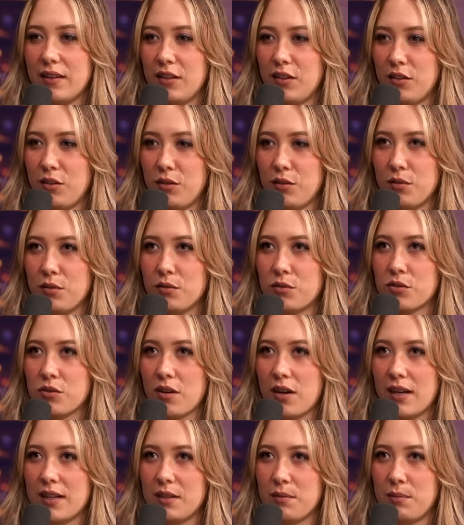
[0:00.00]
you
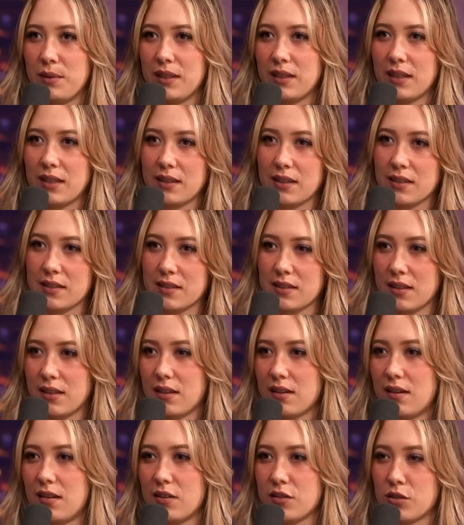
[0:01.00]
trying to be like this,
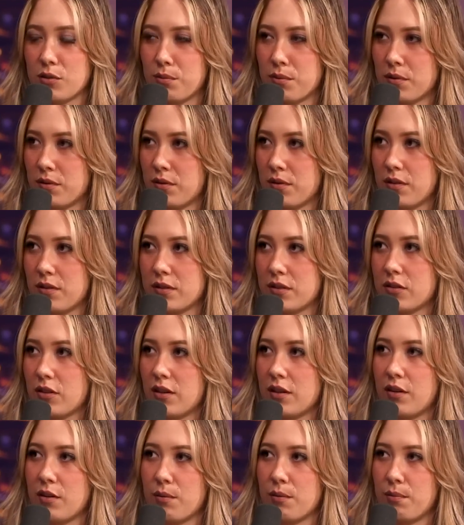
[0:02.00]
like entrepreneur,
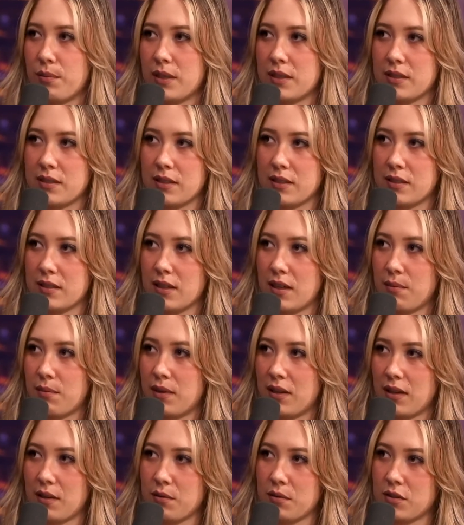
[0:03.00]
start your own business
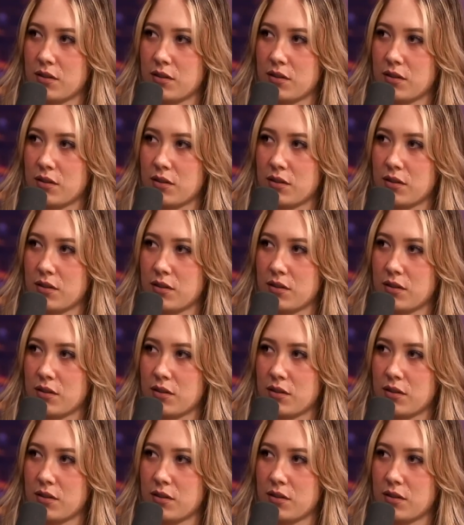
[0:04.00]
type thing.